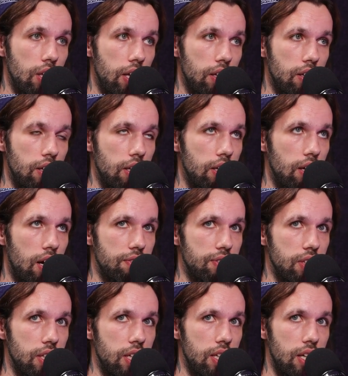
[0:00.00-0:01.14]
and like I
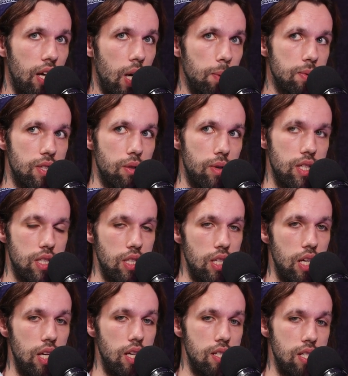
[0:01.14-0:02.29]
feel like it helps the rest of the
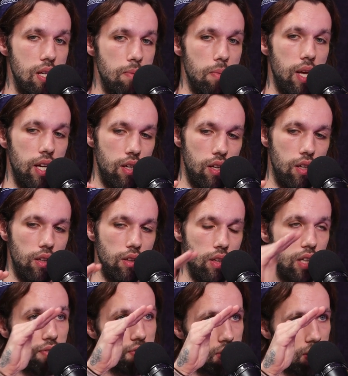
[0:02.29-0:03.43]
day seem like a
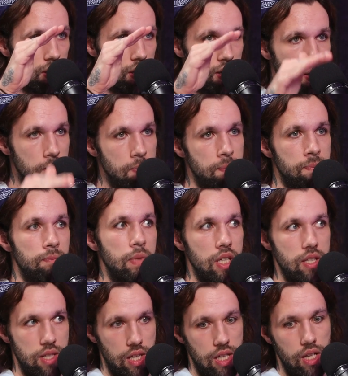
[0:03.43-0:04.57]
lift
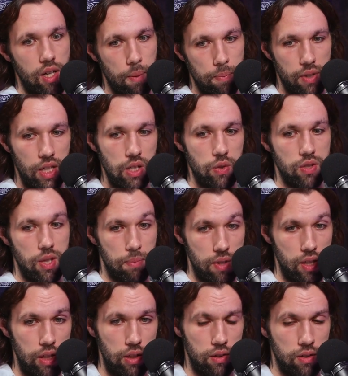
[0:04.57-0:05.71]
because I get up and I do
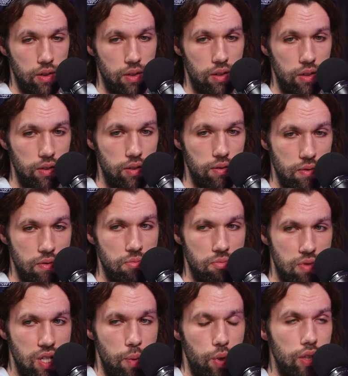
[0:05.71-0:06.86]
something
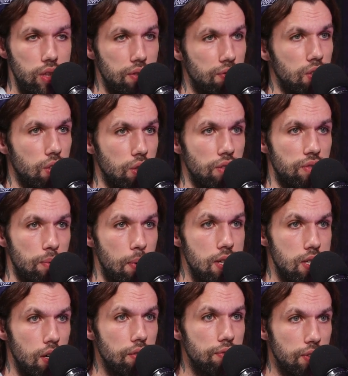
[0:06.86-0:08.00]
somewhat difficult for
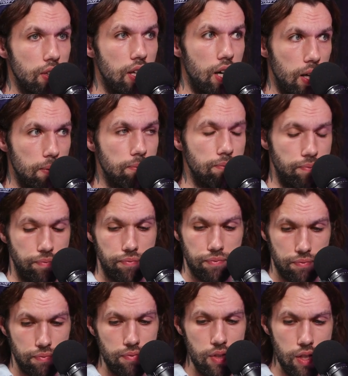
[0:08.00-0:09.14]
myself, and then I
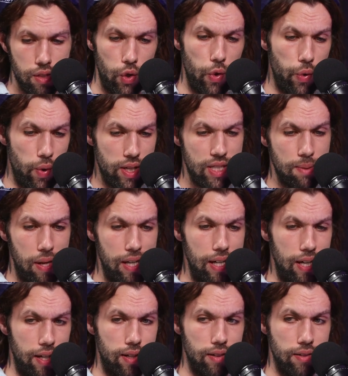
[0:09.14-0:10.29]
go the rest of my
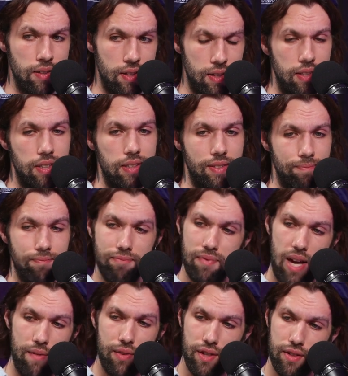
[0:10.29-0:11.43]
day and
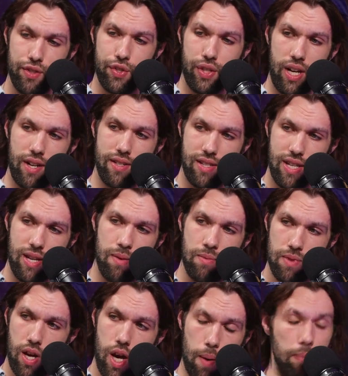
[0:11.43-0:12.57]
everything just kind of
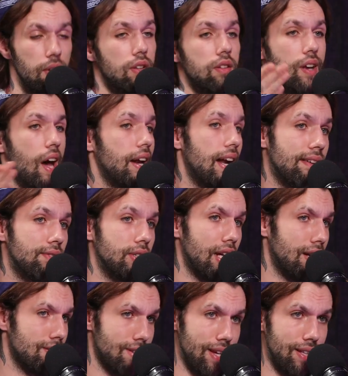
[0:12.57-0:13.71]
seems up. Not every
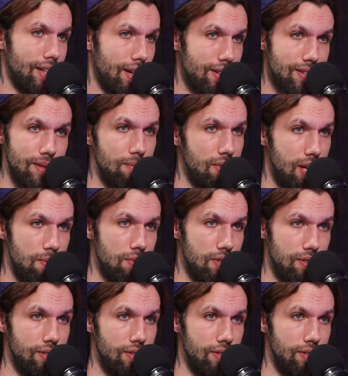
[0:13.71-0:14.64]
day is like that. Sometimes